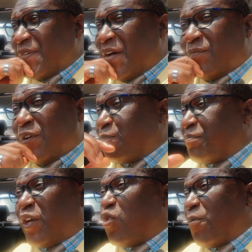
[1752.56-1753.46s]
A
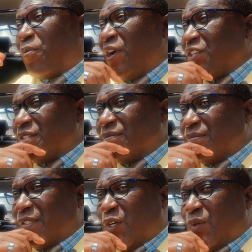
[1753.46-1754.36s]
big corporation,
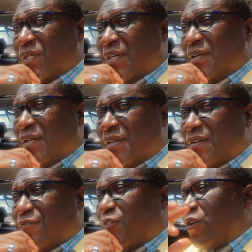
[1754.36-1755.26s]
you know,
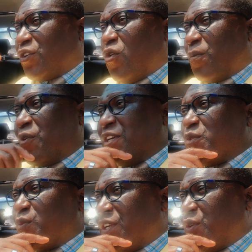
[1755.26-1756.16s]
foreign
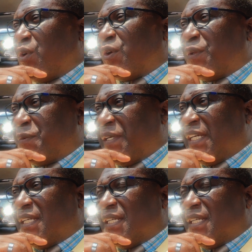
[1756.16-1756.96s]
corporation wanted to work with me.